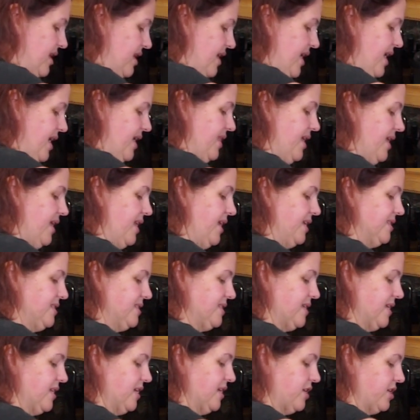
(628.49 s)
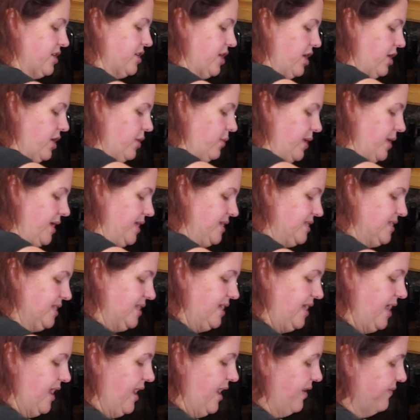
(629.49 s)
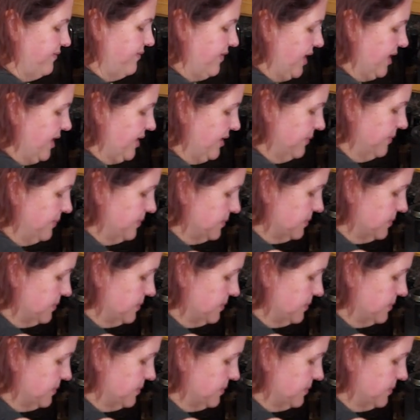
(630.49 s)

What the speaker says: And then it's going to go into the oven.